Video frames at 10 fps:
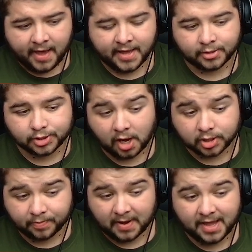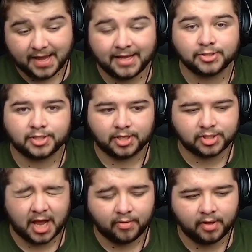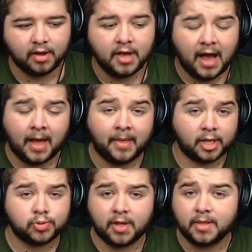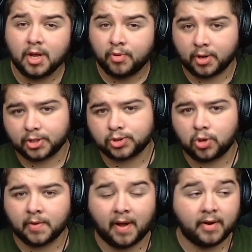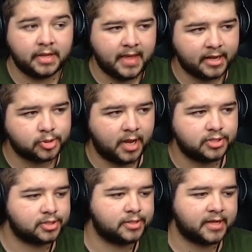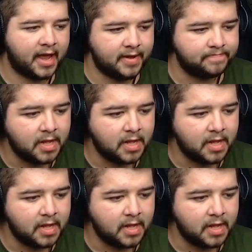he can start to play it into this area. And that's when we're going to talk about in the next phases of the game.